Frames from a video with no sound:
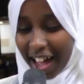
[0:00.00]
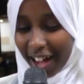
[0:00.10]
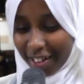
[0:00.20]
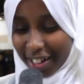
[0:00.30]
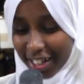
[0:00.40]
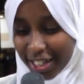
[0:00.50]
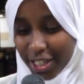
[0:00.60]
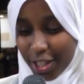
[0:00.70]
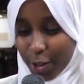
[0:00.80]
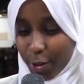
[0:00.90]
How can
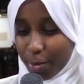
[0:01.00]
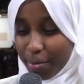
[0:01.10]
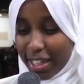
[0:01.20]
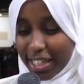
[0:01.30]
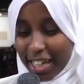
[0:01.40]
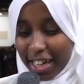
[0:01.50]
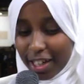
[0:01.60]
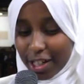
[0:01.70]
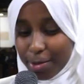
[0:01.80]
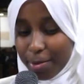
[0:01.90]
us youth
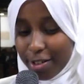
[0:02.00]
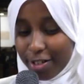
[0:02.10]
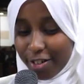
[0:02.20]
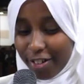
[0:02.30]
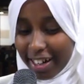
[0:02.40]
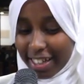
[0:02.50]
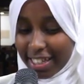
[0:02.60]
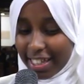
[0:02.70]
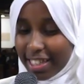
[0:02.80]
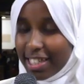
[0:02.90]
maintain our
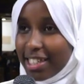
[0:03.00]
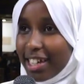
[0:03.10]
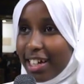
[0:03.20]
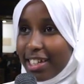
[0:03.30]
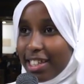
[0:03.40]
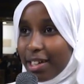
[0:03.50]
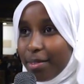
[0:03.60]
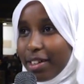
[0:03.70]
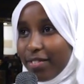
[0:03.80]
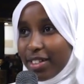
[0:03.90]
spirituality in the society that
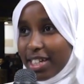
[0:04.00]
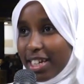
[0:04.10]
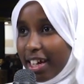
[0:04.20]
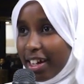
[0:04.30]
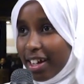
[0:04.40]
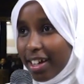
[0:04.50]
we live in today?